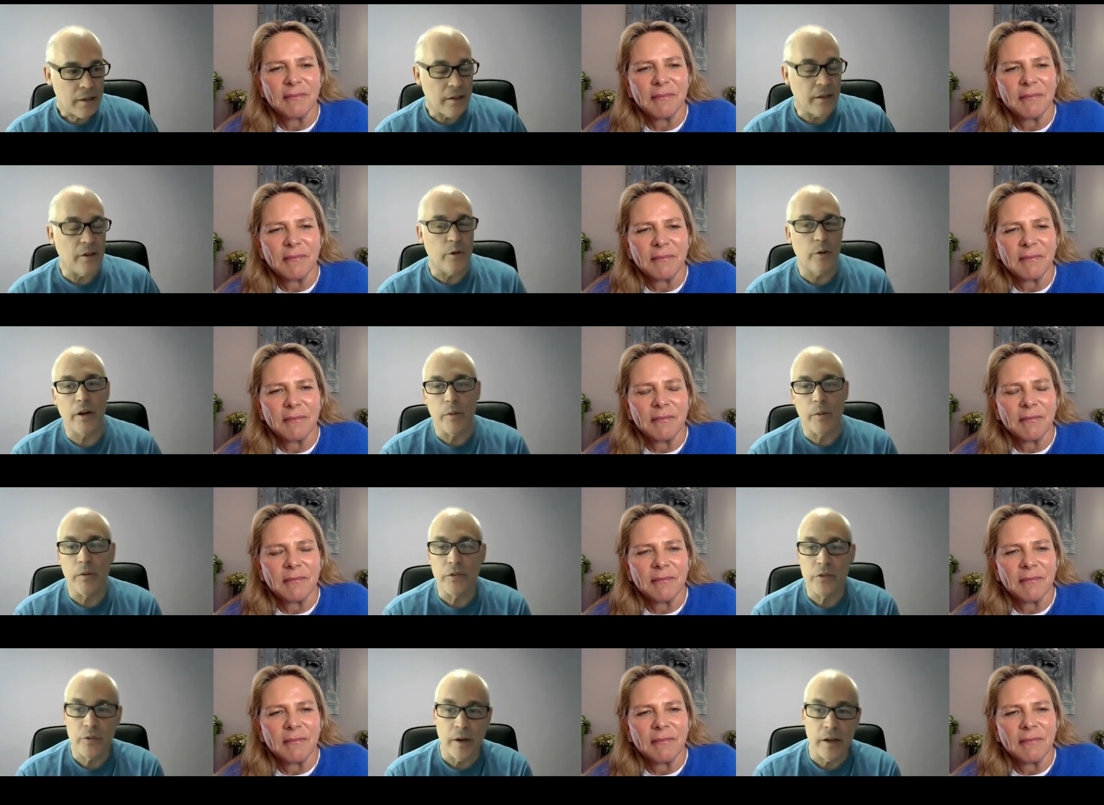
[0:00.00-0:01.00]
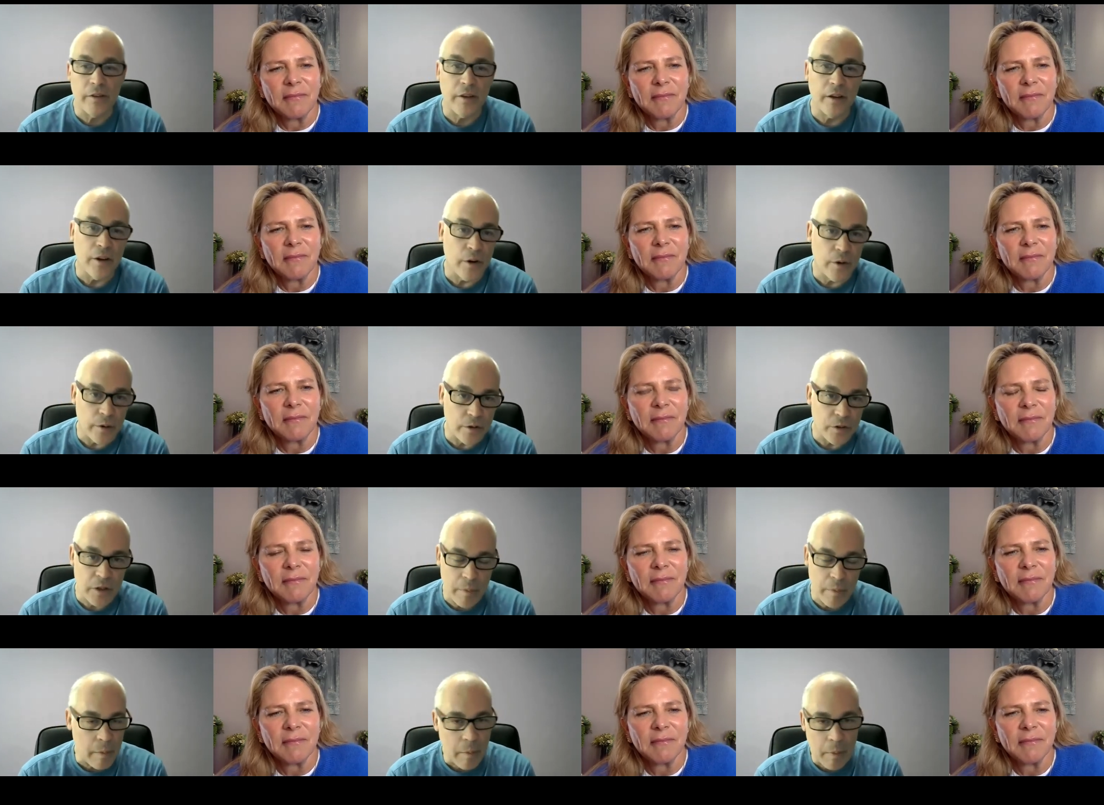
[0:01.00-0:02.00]
Speaker 1: the incredible strength and courage
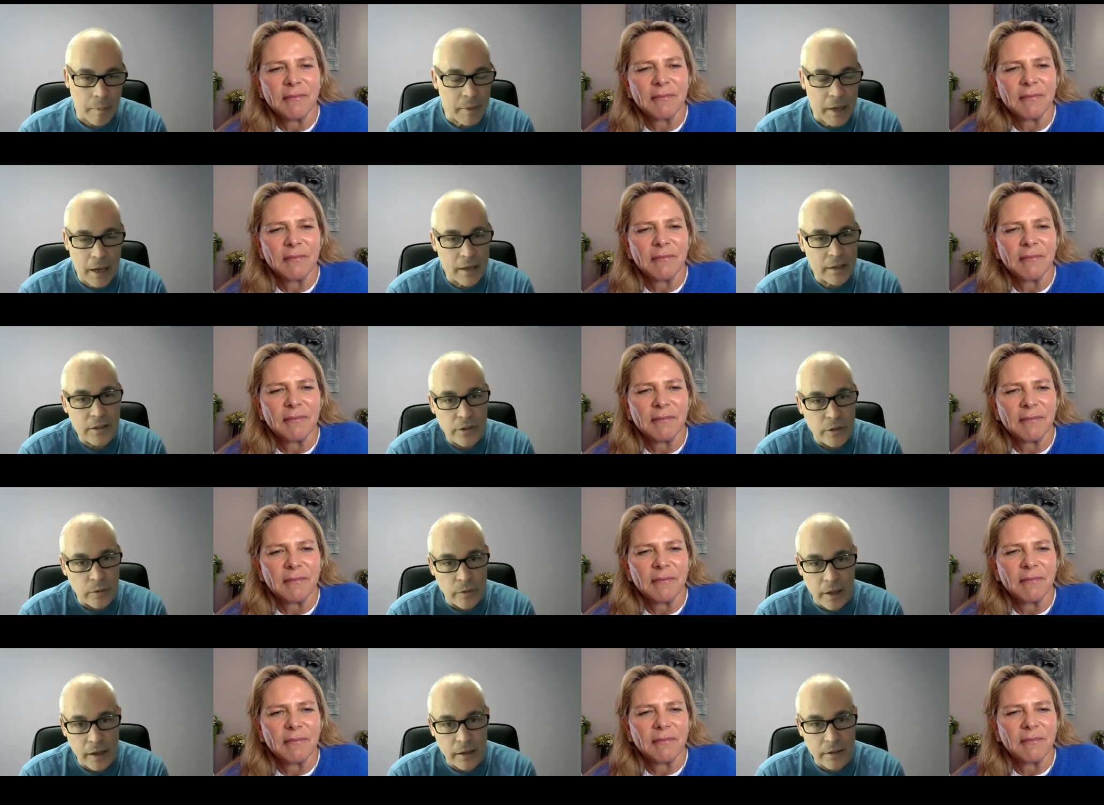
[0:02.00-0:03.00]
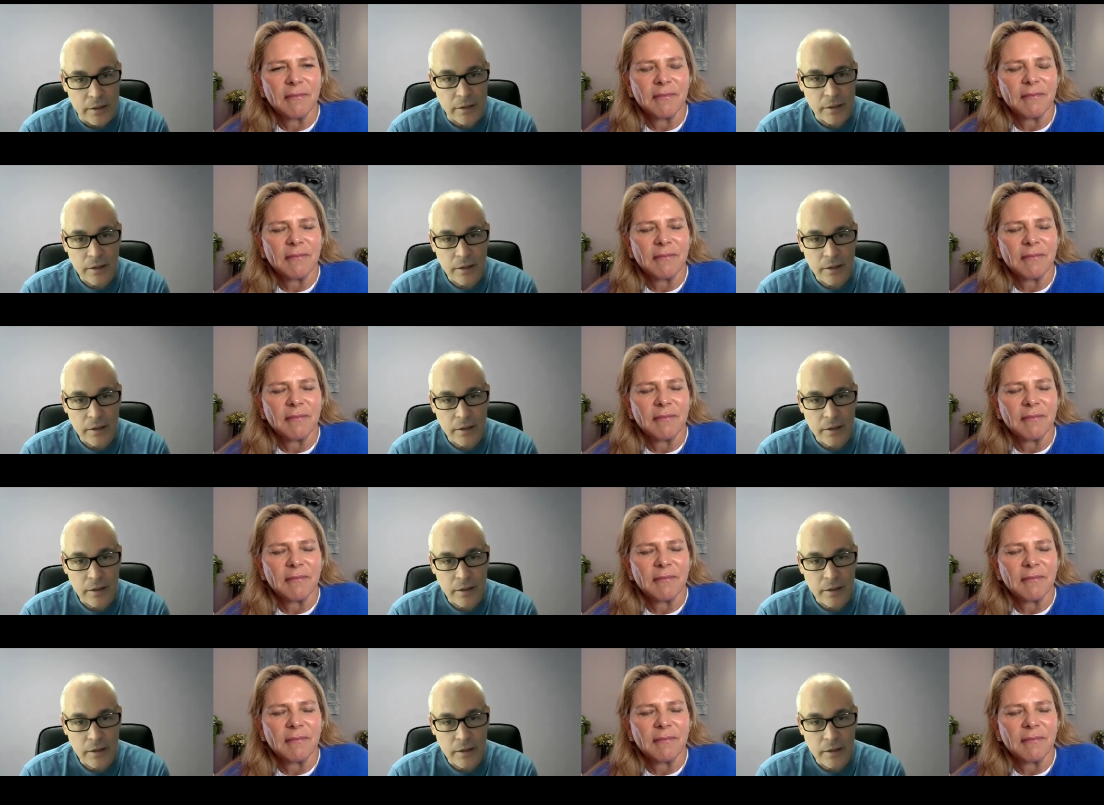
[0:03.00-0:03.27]
that my mom had to do that